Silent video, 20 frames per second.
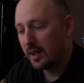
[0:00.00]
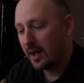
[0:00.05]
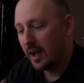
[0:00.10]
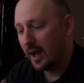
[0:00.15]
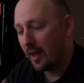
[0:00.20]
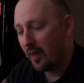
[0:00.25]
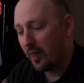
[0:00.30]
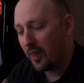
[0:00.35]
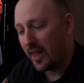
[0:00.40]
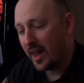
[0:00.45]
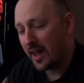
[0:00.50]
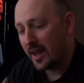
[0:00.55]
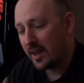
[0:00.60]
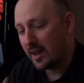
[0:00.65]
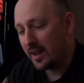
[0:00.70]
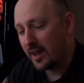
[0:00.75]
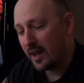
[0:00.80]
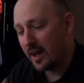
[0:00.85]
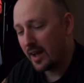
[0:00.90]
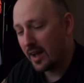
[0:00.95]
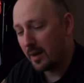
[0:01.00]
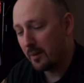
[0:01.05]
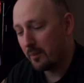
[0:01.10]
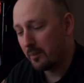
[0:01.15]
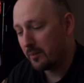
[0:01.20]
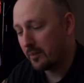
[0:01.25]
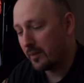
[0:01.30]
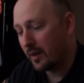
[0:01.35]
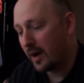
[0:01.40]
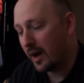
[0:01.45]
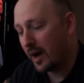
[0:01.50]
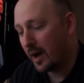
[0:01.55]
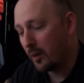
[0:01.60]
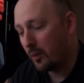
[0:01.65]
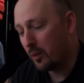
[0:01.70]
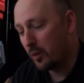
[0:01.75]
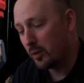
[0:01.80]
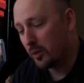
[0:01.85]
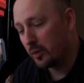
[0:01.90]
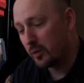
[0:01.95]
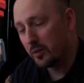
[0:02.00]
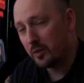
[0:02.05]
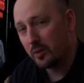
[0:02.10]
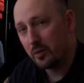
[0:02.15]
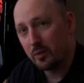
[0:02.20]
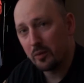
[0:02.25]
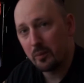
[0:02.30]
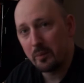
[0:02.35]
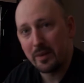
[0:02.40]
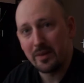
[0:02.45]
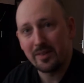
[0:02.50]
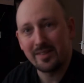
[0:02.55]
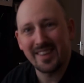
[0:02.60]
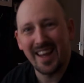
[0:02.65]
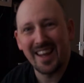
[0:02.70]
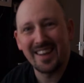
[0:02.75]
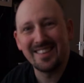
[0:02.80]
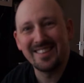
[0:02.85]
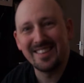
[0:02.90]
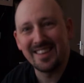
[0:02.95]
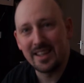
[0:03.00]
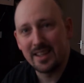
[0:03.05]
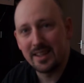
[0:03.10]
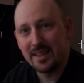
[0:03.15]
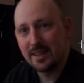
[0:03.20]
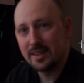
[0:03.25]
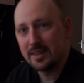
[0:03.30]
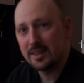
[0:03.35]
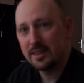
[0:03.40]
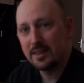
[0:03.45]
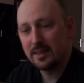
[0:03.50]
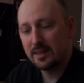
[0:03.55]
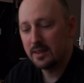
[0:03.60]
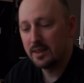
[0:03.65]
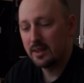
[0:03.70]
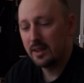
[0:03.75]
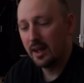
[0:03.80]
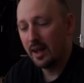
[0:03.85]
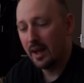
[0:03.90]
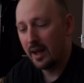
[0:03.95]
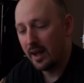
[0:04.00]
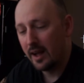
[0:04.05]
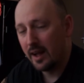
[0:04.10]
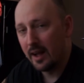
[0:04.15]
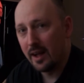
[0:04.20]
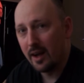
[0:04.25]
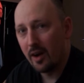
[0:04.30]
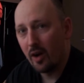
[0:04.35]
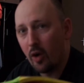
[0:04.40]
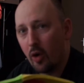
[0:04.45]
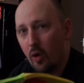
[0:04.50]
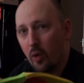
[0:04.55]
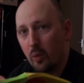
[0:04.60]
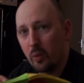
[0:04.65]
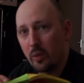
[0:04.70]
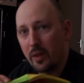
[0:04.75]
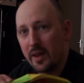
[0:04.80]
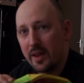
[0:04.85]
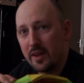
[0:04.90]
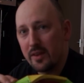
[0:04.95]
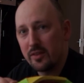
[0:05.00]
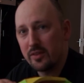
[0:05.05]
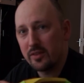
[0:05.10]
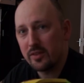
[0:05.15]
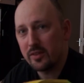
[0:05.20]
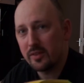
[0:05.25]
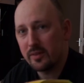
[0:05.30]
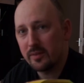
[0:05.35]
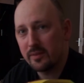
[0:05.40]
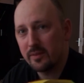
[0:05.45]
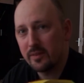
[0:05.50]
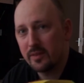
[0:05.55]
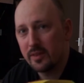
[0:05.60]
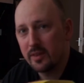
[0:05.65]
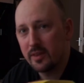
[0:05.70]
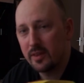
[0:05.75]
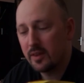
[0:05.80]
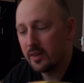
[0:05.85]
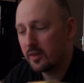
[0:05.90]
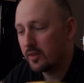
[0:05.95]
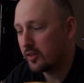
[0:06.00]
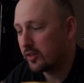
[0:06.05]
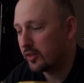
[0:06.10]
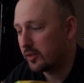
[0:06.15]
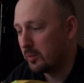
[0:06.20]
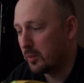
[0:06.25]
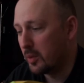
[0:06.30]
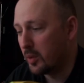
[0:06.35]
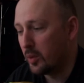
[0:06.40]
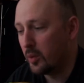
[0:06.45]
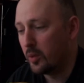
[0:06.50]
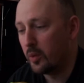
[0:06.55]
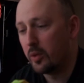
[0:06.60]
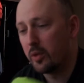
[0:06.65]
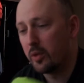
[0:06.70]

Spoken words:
and then I will be sanding all this smooth,